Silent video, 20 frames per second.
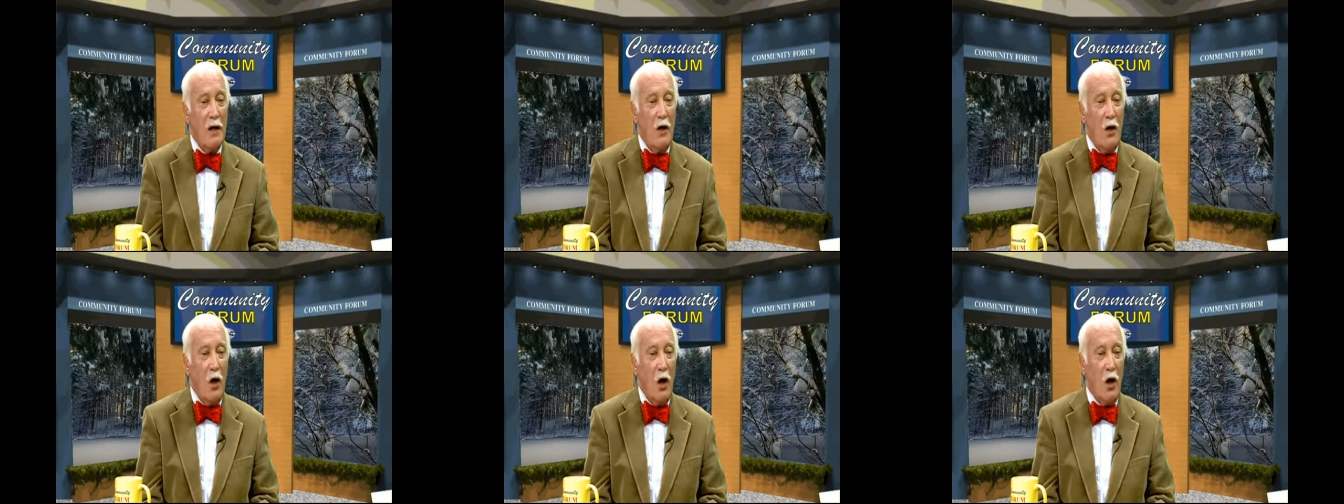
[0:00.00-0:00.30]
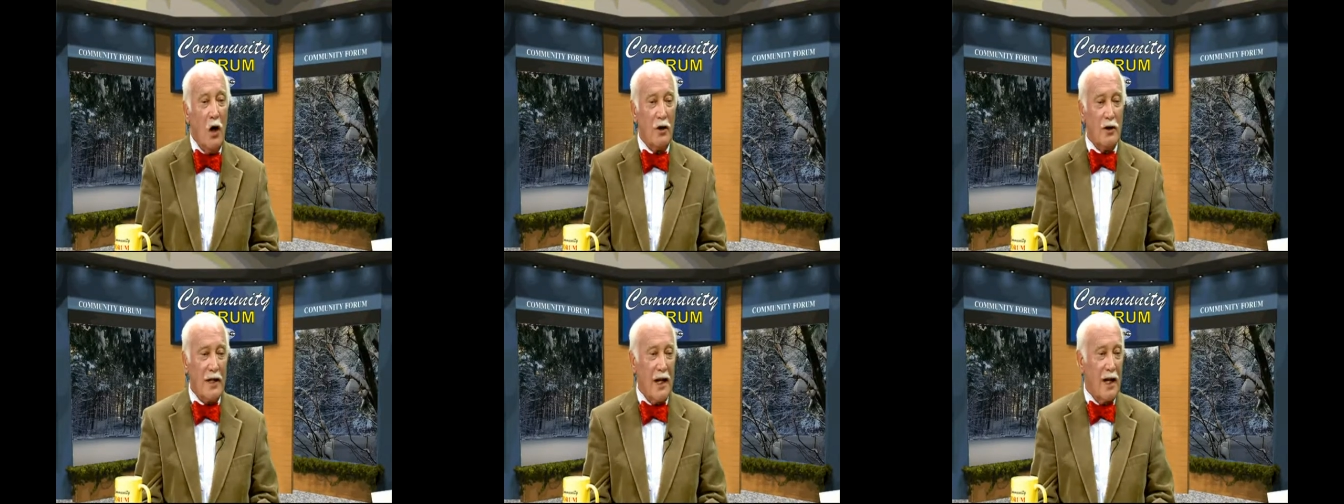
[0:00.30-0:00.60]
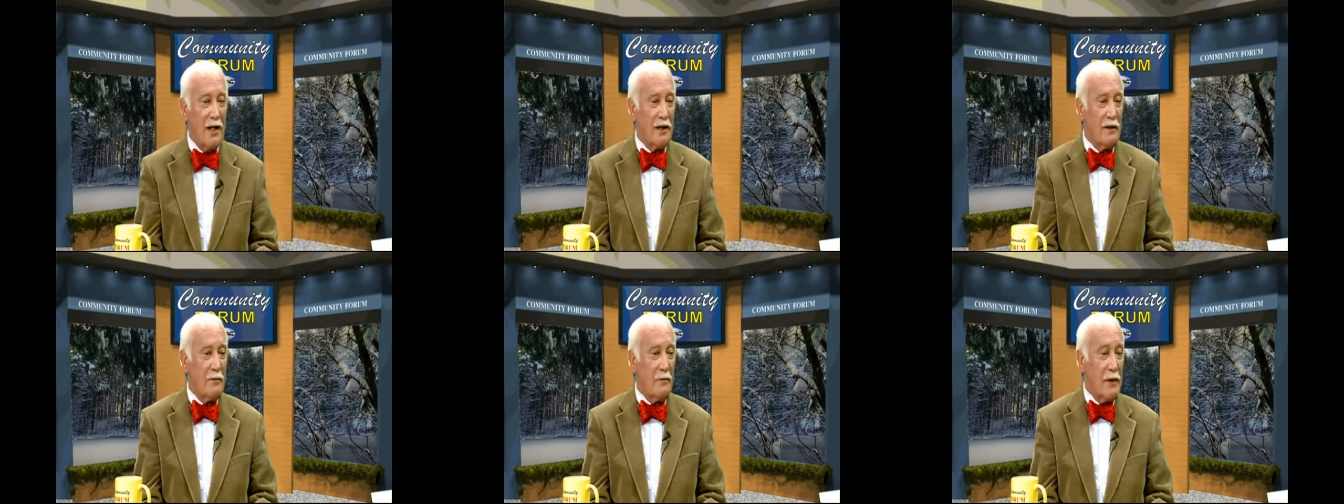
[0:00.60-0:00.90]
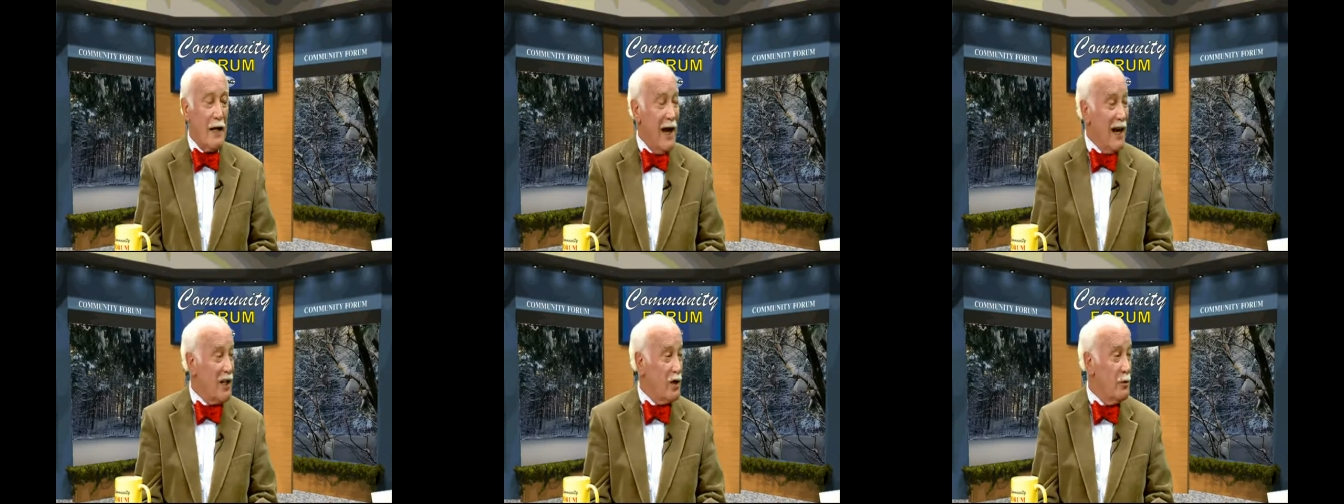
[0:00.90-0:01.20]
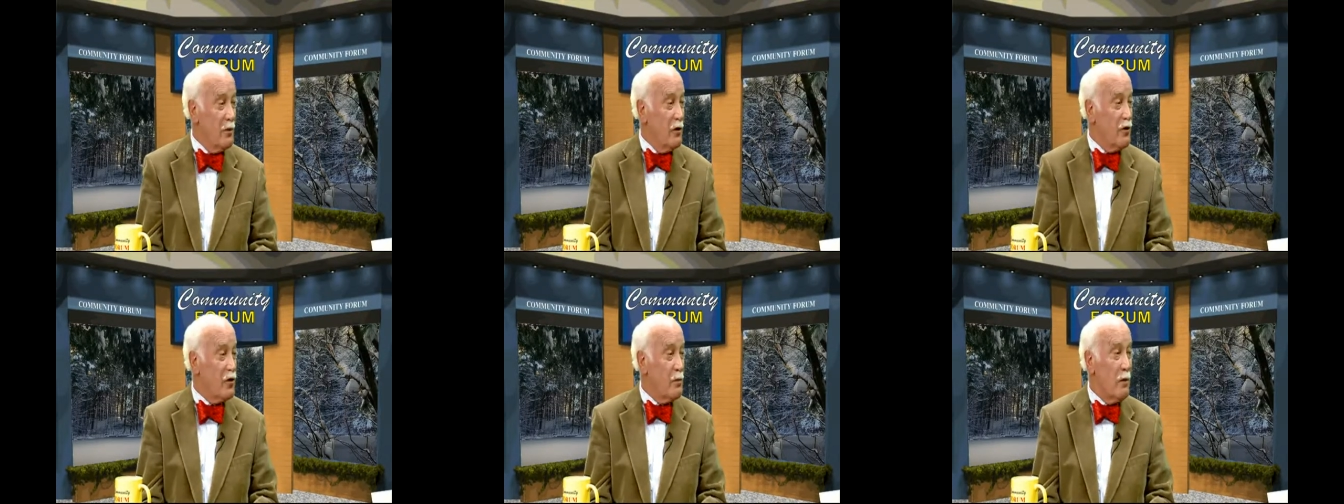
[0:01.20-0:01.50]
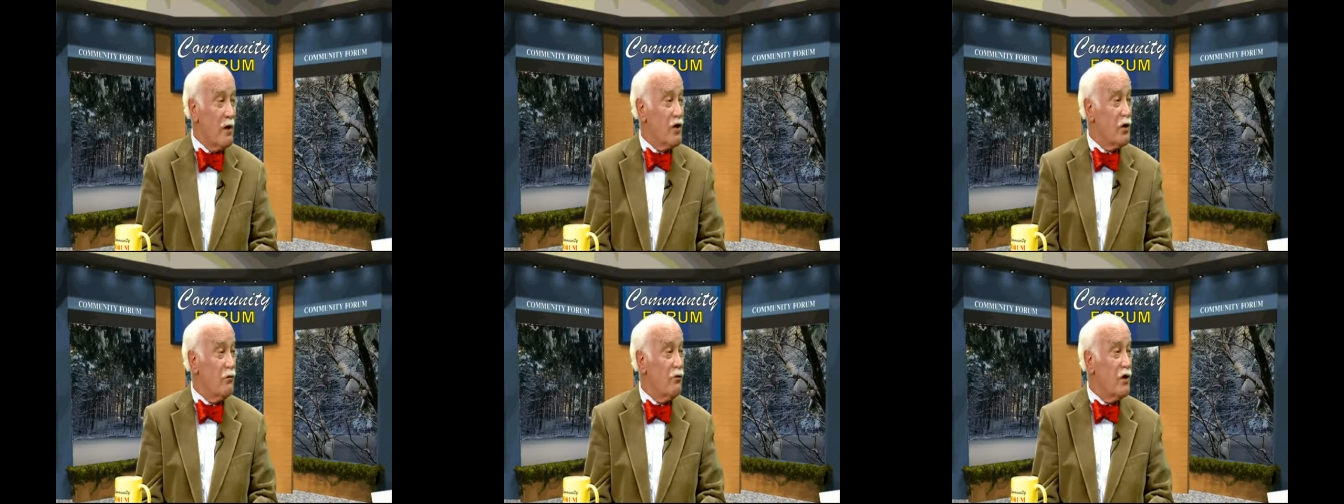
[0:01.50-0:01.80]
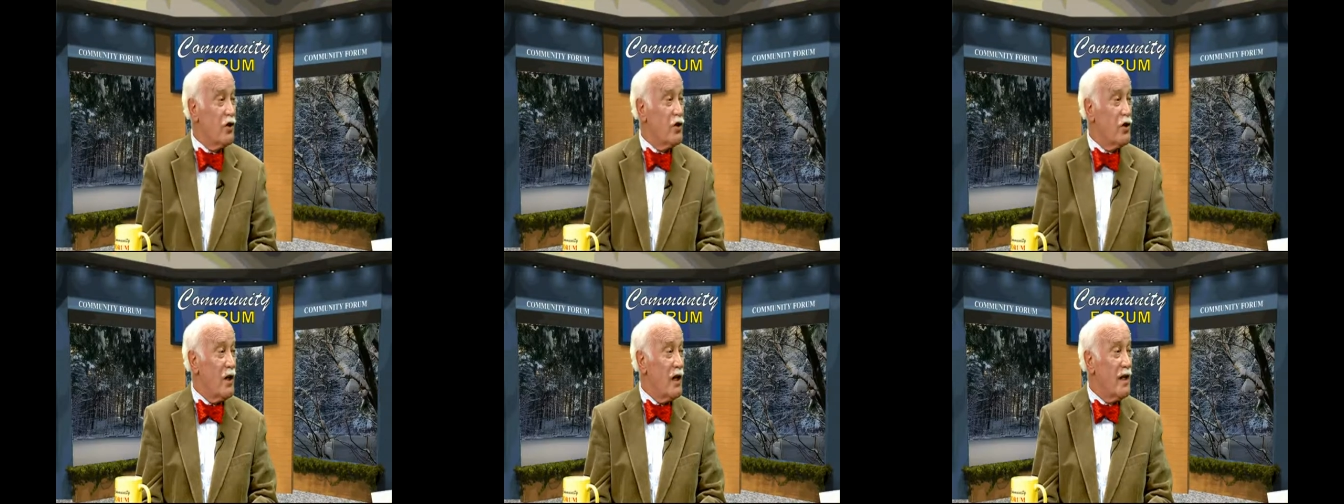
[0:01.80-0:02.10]
all tax, tax bills must
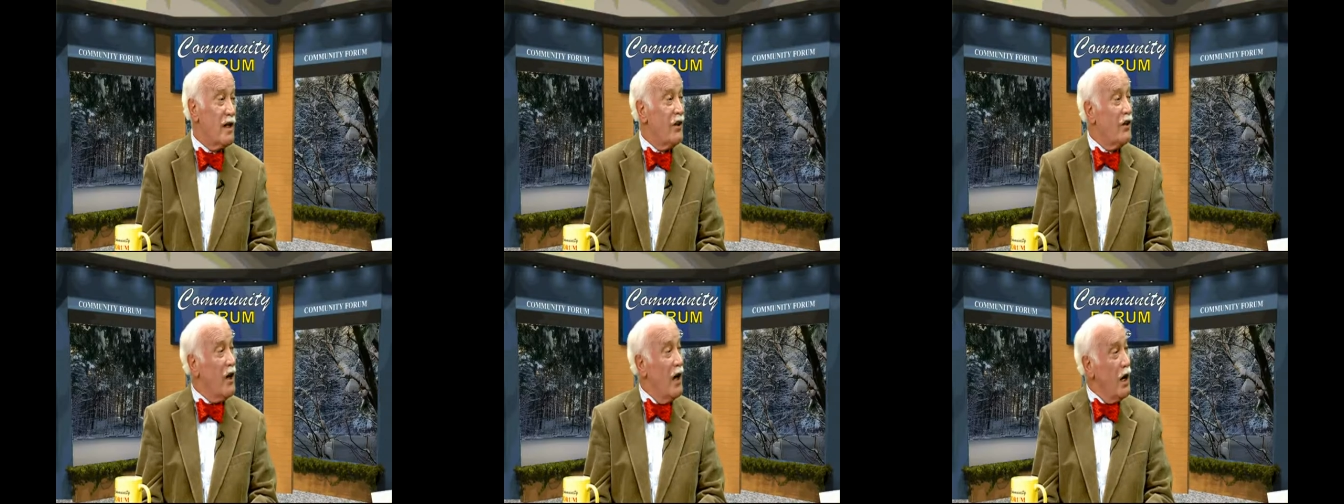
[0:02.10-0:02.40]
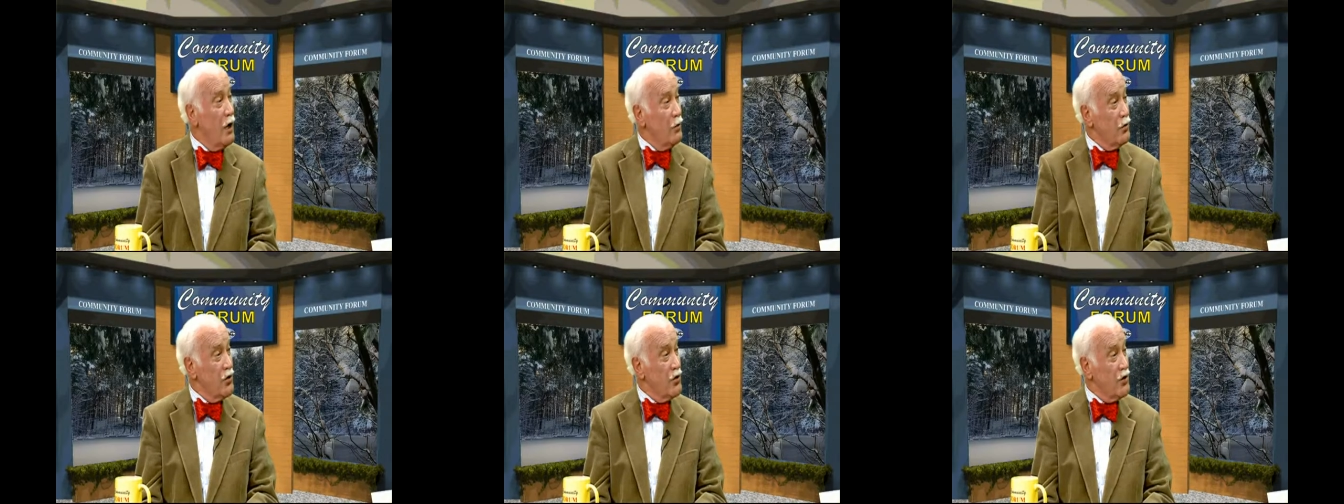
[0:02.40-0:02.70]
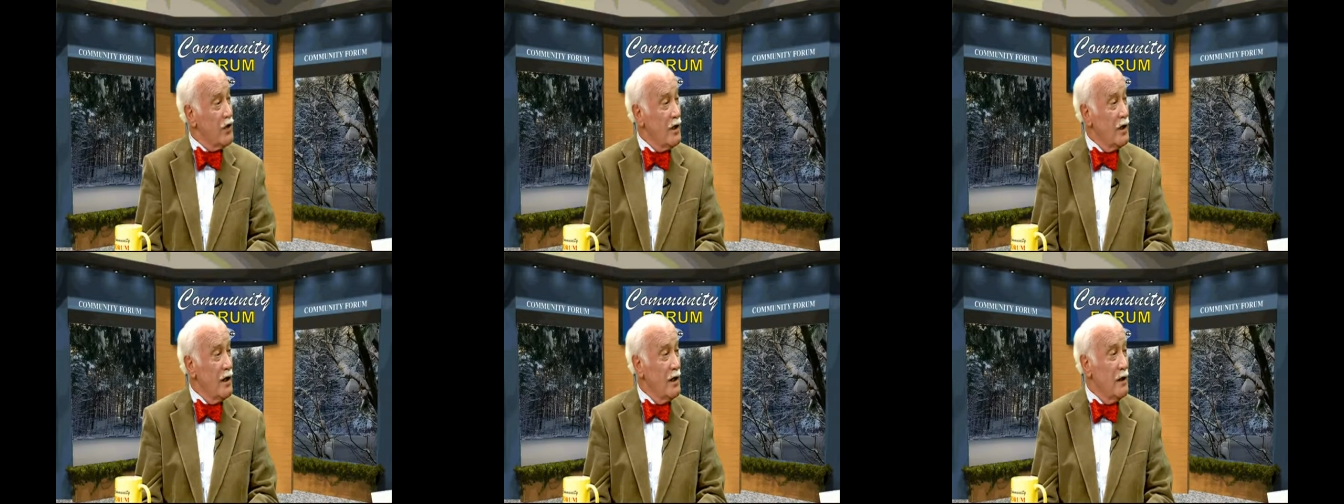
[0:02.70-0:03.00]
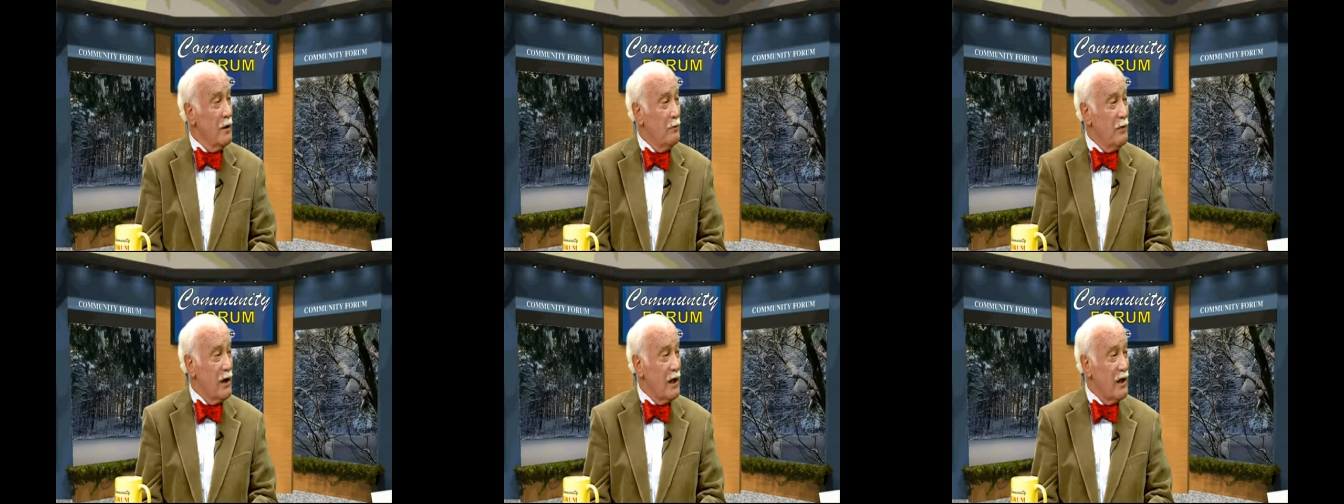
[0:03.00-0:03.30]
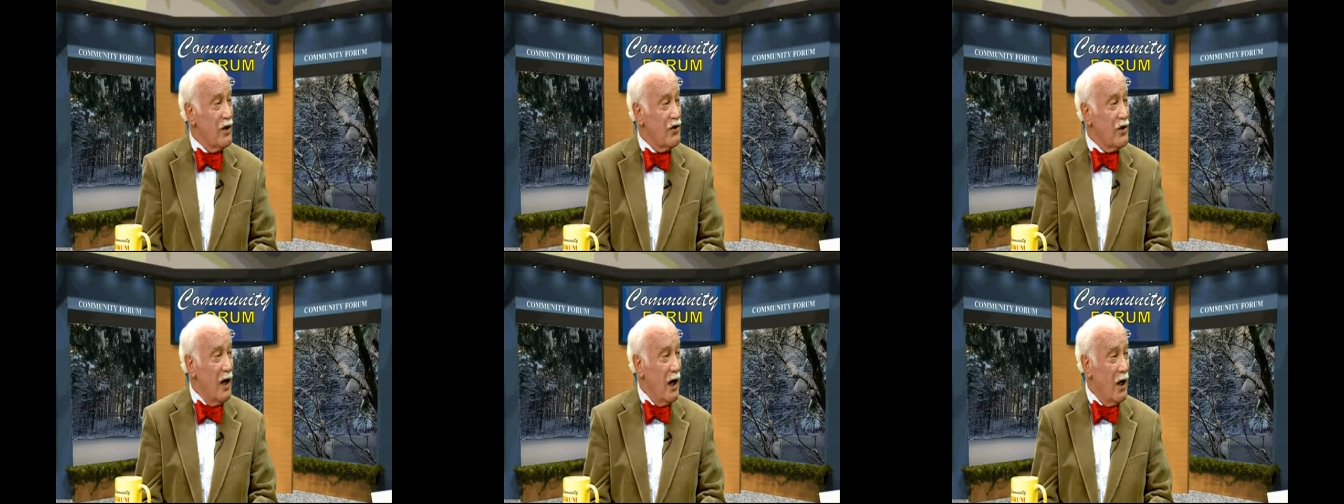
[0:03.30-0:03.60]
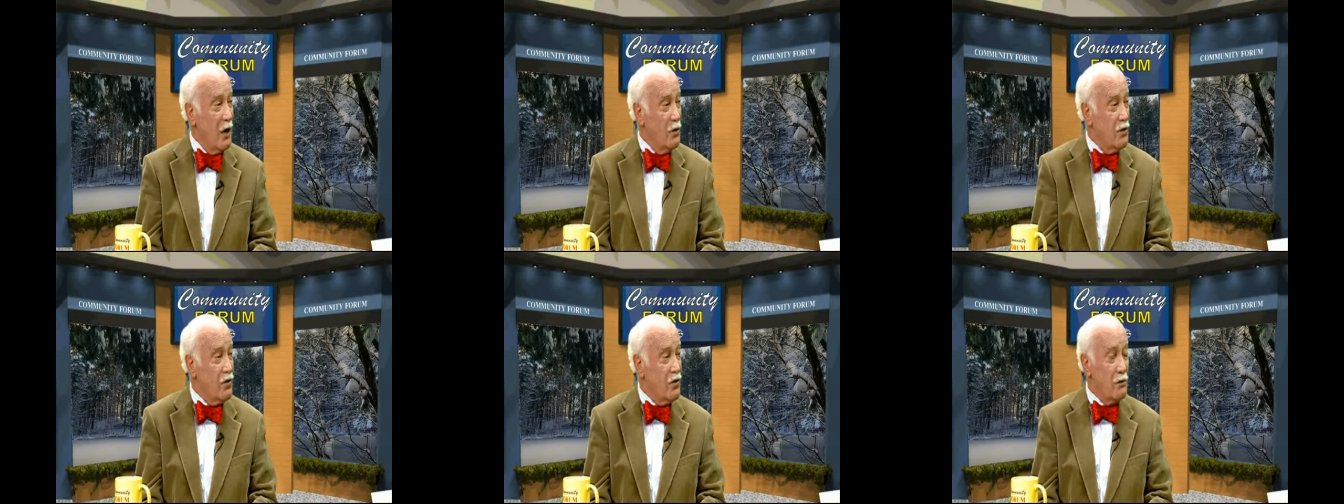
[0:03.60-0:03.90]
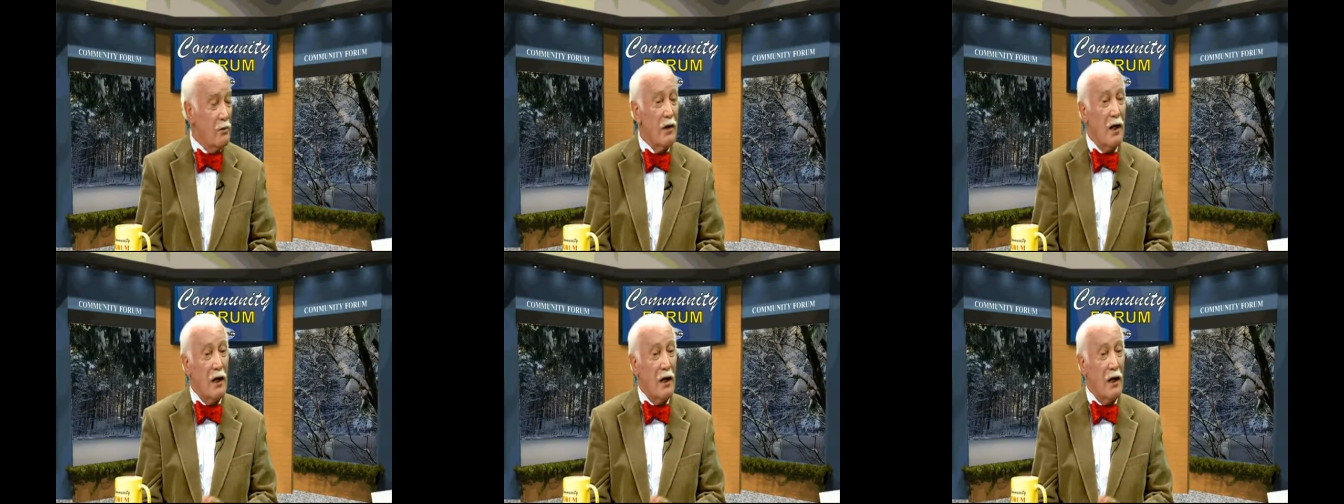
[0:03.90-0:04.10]
originate in the House because the House,